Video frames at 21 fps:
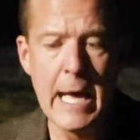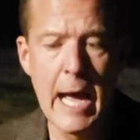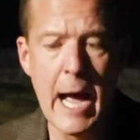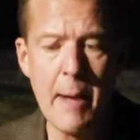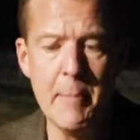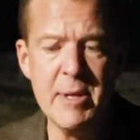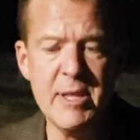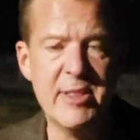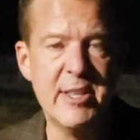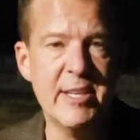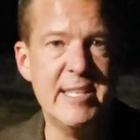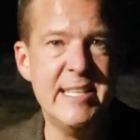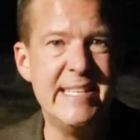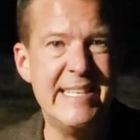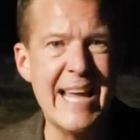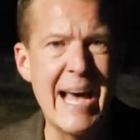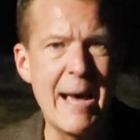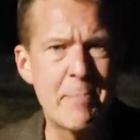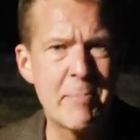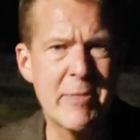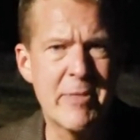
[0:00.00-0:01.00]
I mean, the
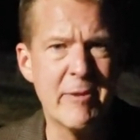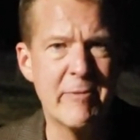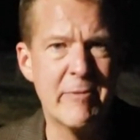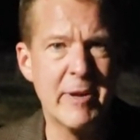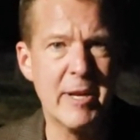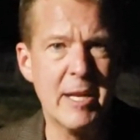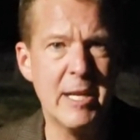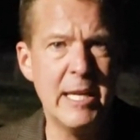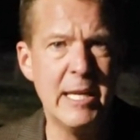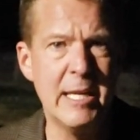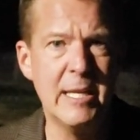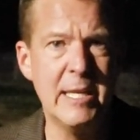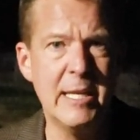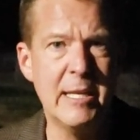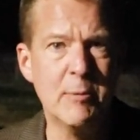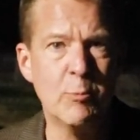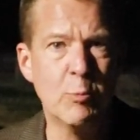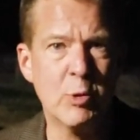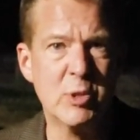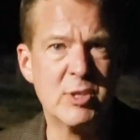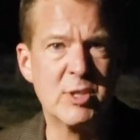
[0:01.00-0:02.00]
depth of it, it,
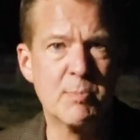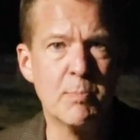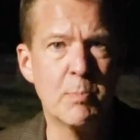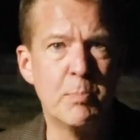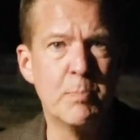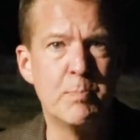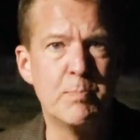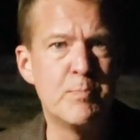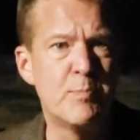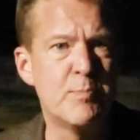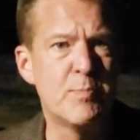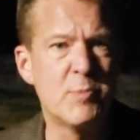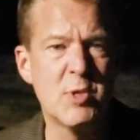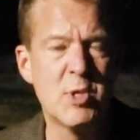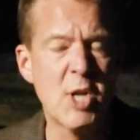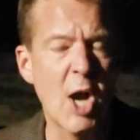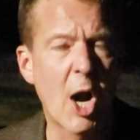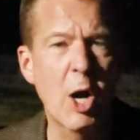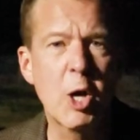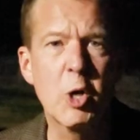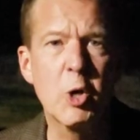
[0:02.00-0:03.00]
it was
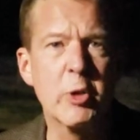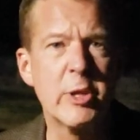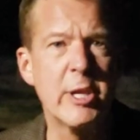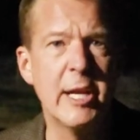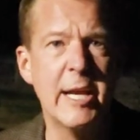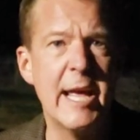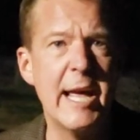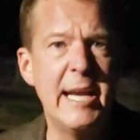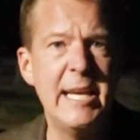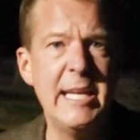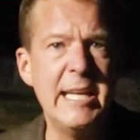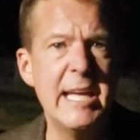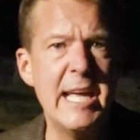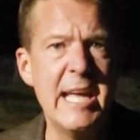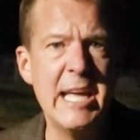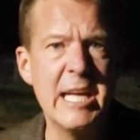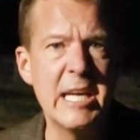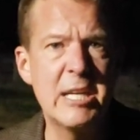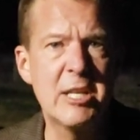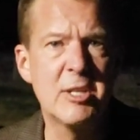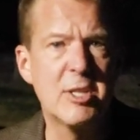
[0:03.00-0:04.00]
darker than any
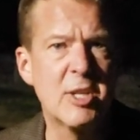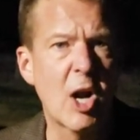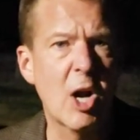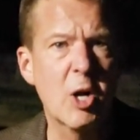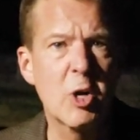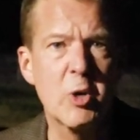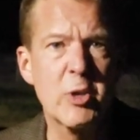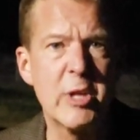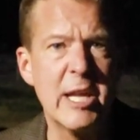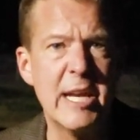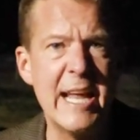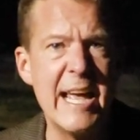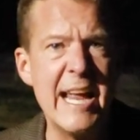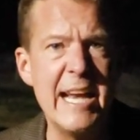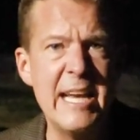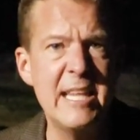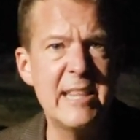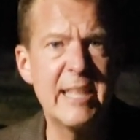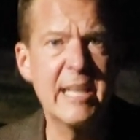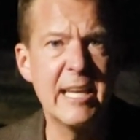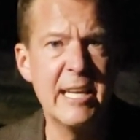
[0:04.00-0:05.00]
ink, darker than
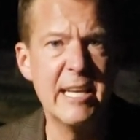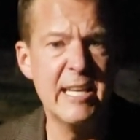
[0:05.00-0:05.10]
anything.